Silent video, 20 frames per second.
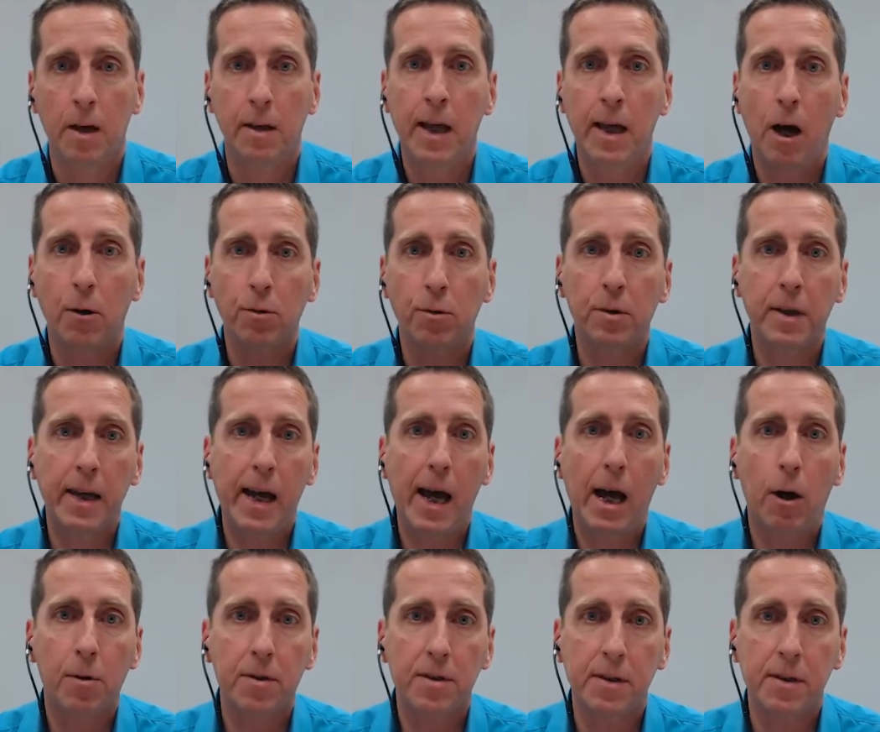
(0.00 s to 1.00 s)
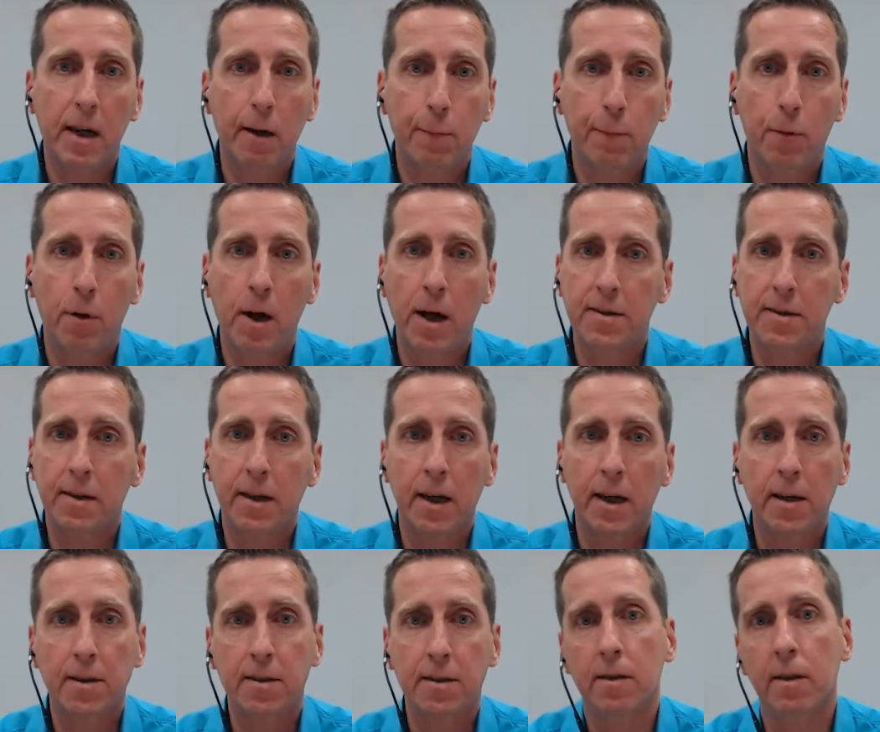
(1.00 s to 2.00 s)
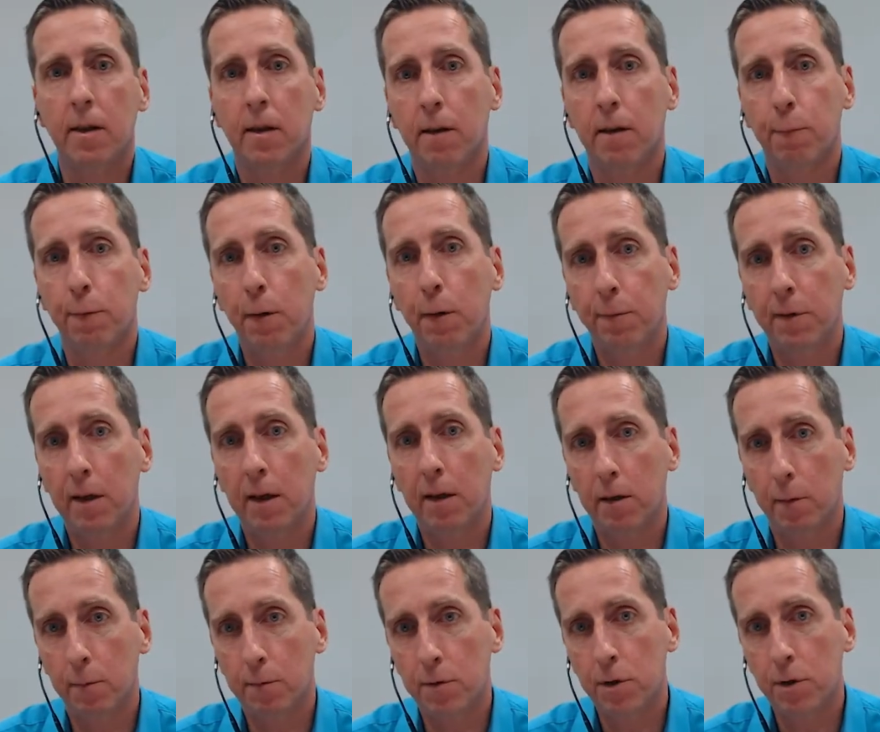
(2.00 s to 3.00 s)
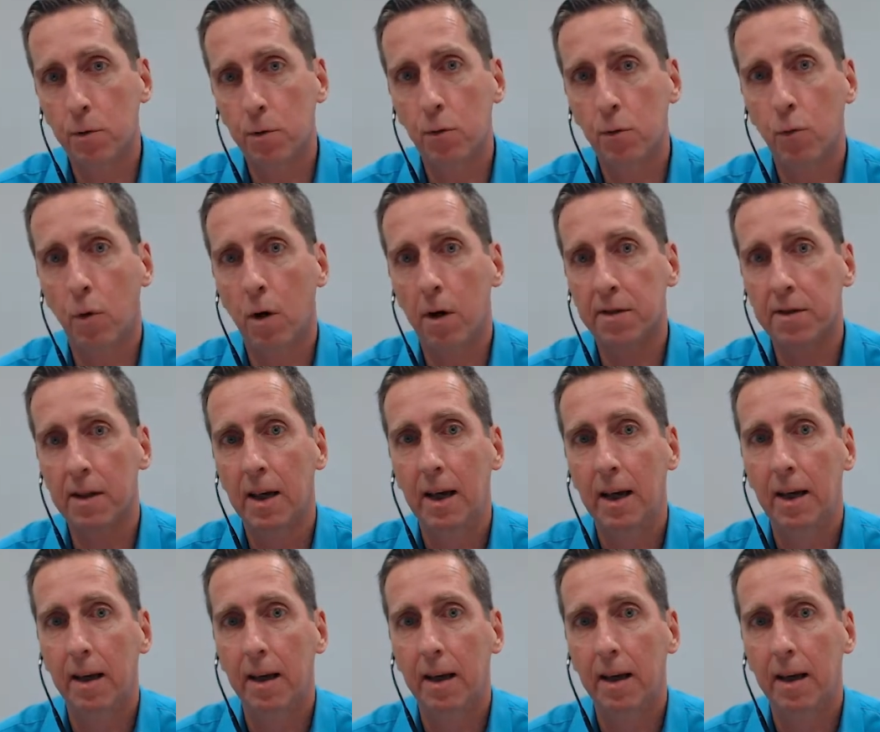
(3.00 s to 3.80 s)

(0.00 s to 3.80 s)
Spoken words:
Now, today I would say for us kids, the 15th of June was